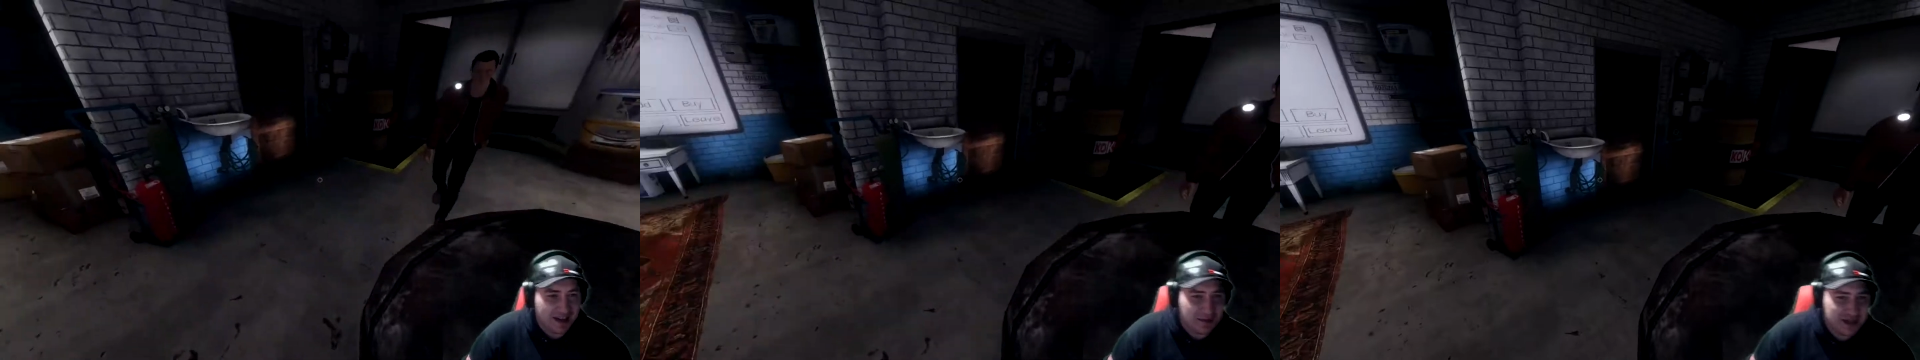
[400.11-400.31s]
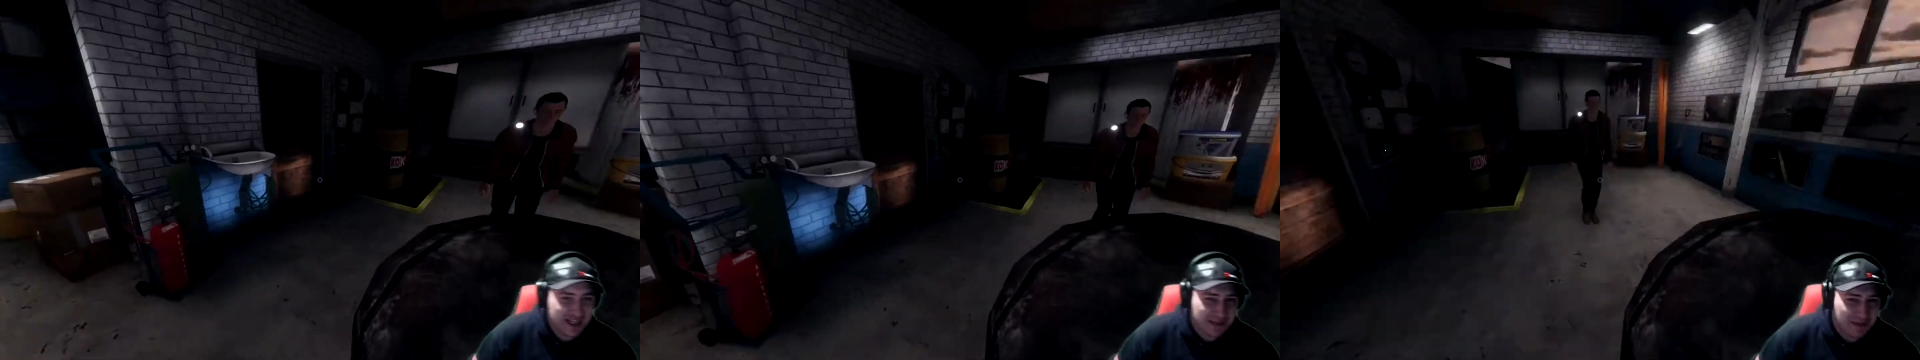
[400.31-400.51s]

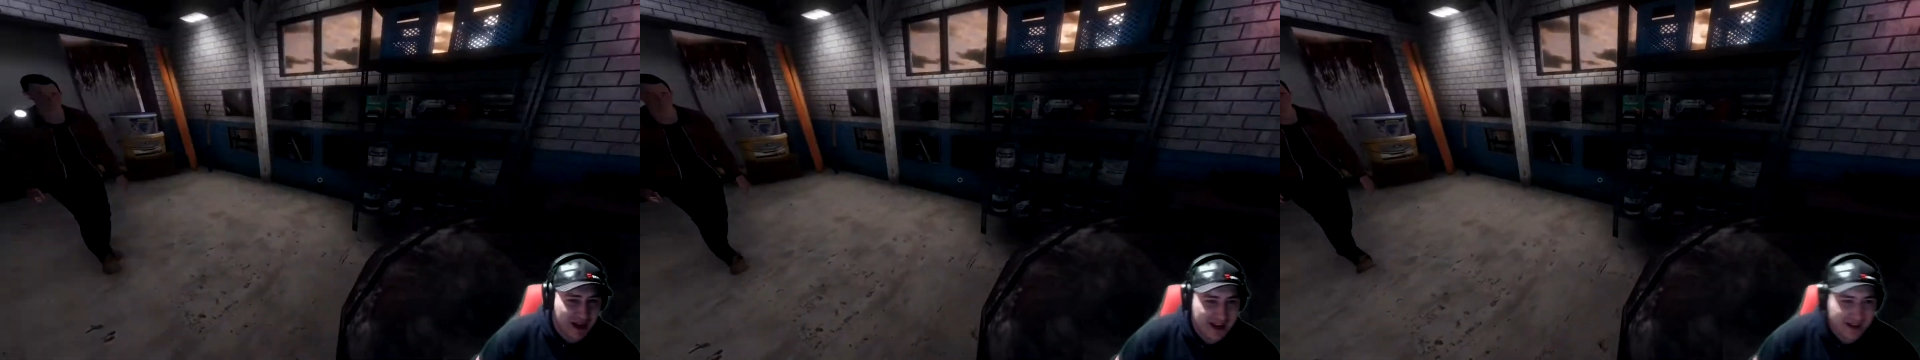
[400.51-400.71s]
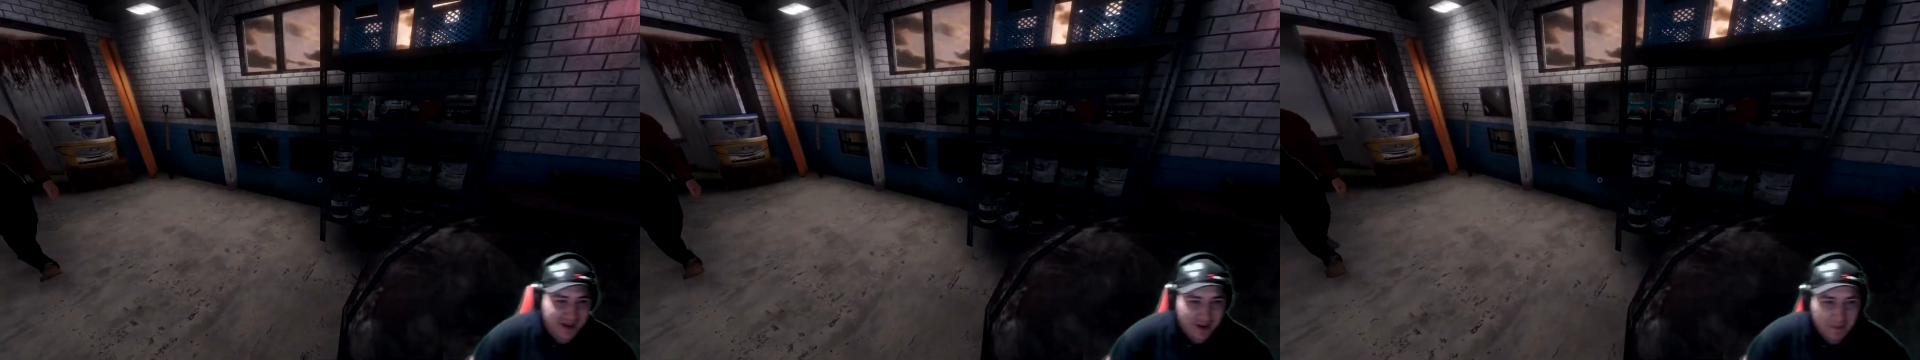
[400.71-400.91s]
I'm Deacon
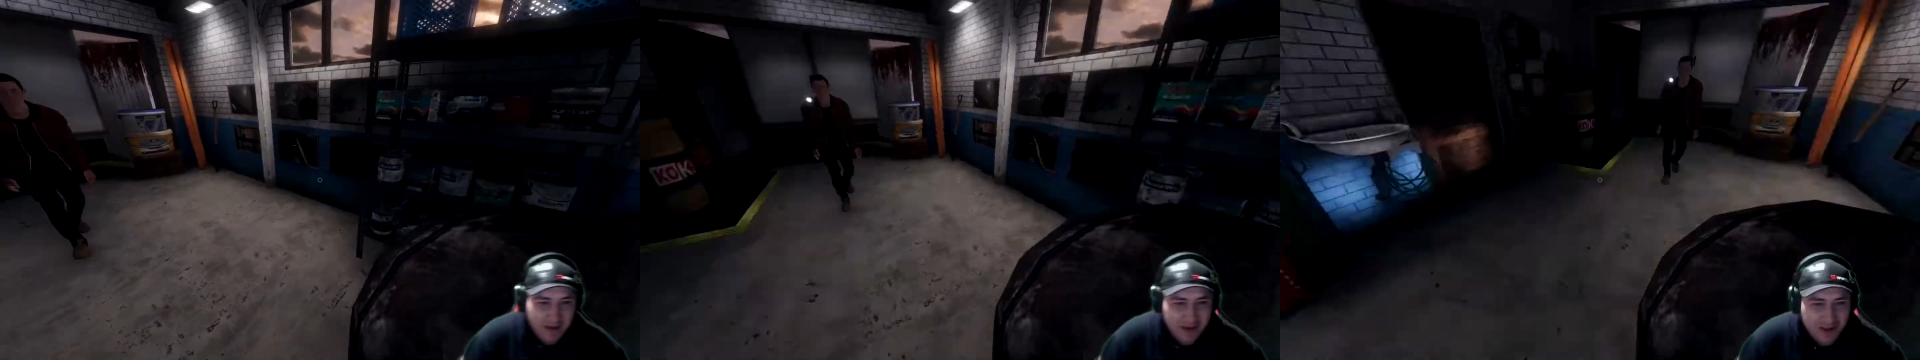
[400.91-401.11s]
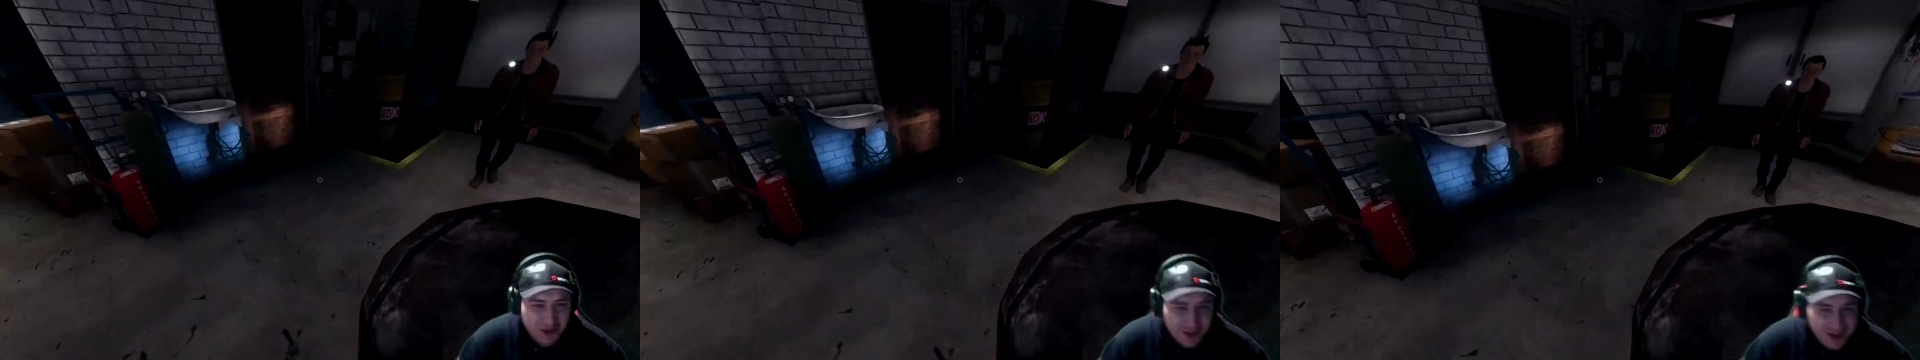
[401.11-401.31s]
by you,
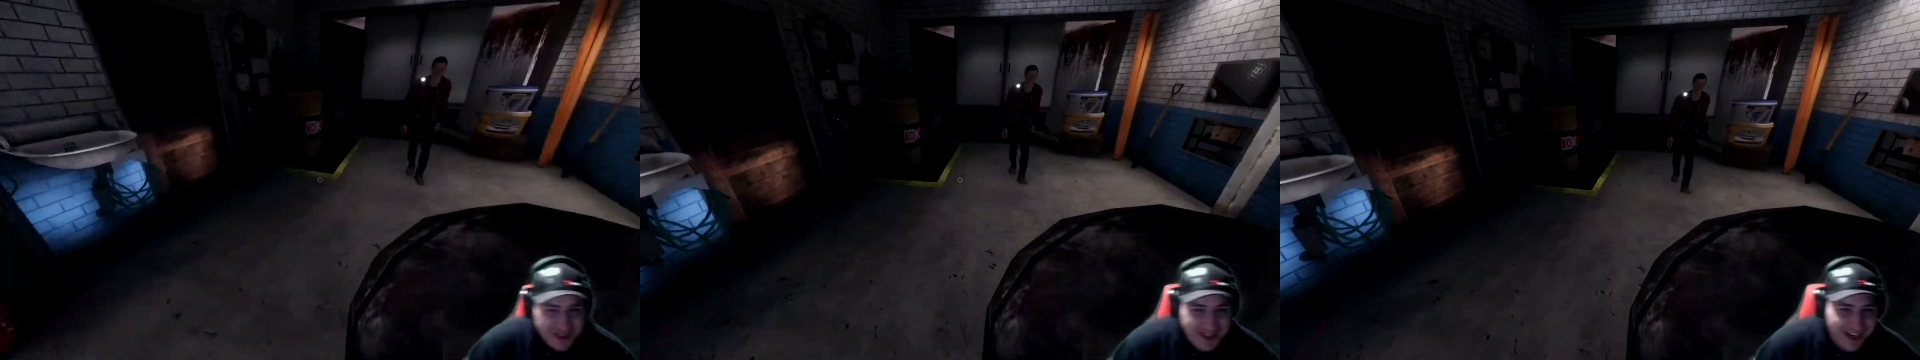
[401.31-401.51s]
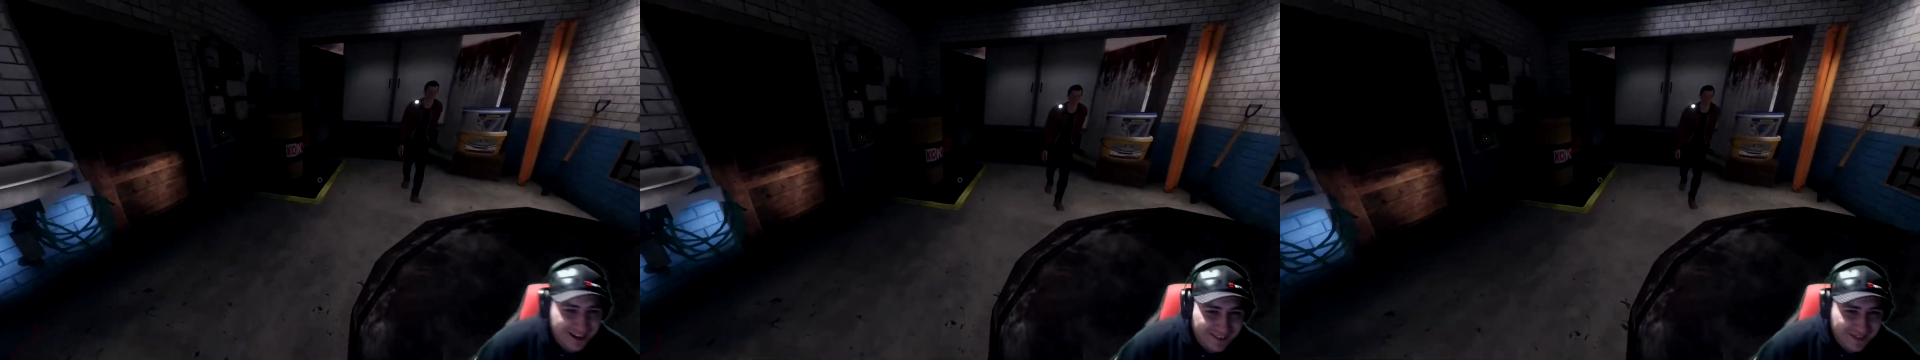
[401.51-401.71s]
Michael Jordan
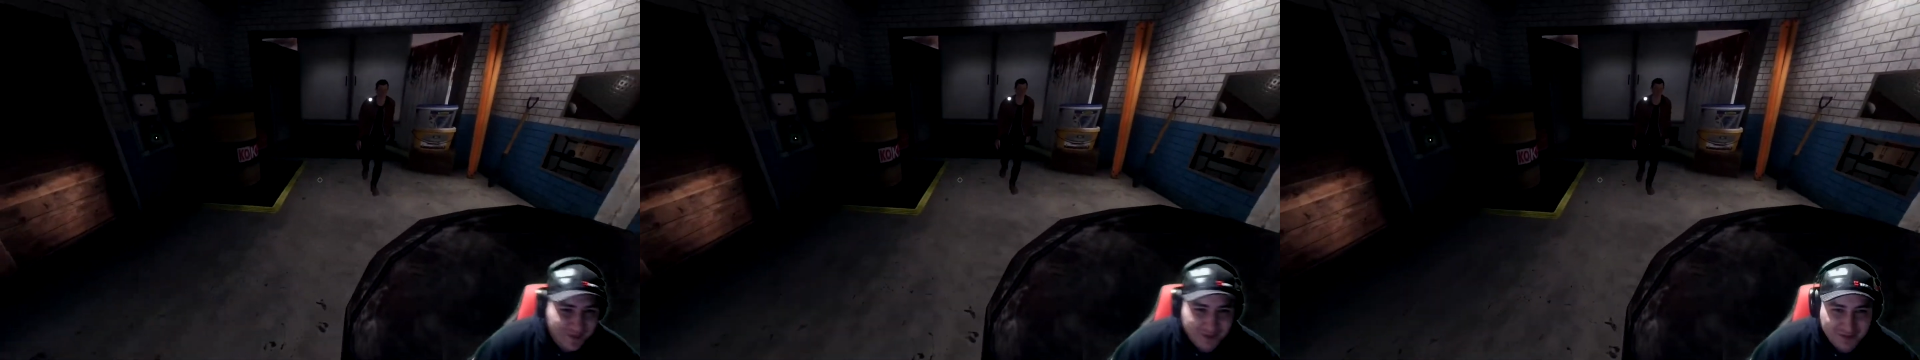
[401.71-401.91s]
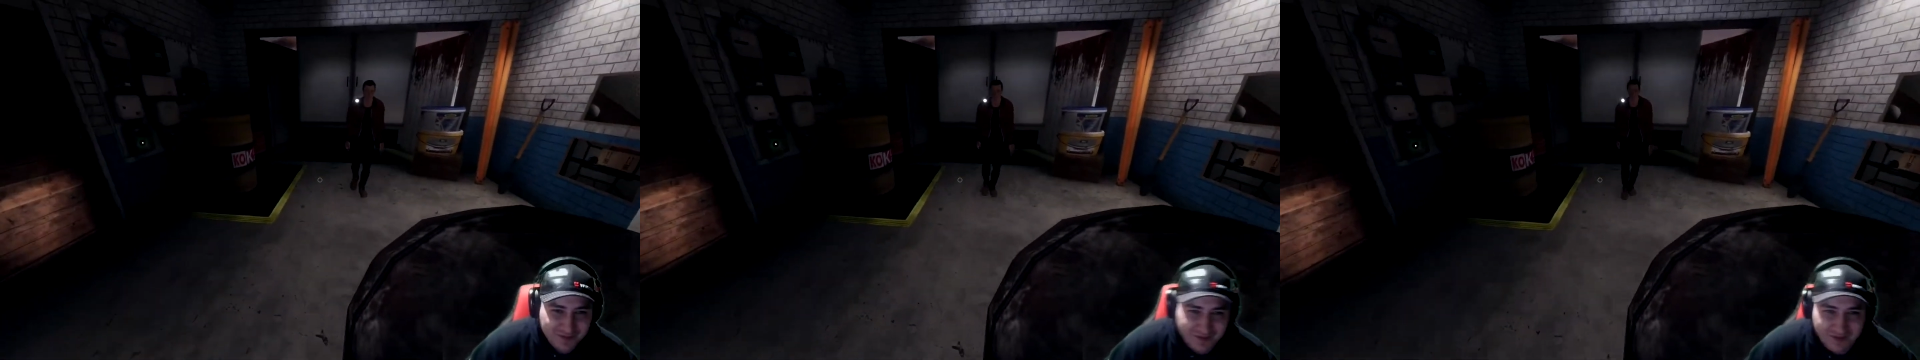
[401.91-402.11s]
style.
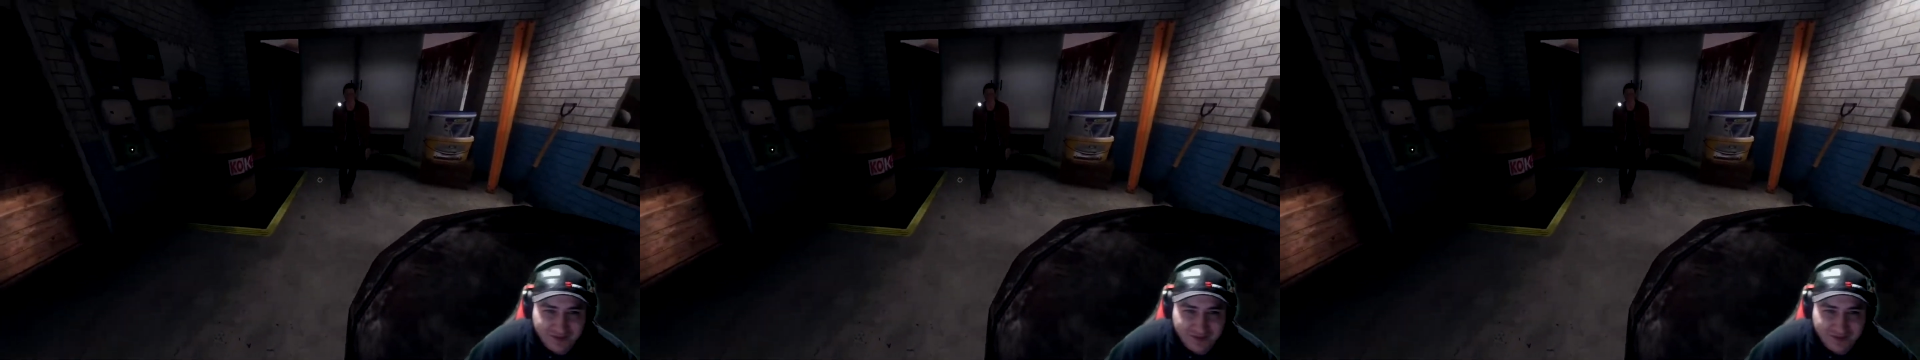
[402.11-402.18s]
Hmm?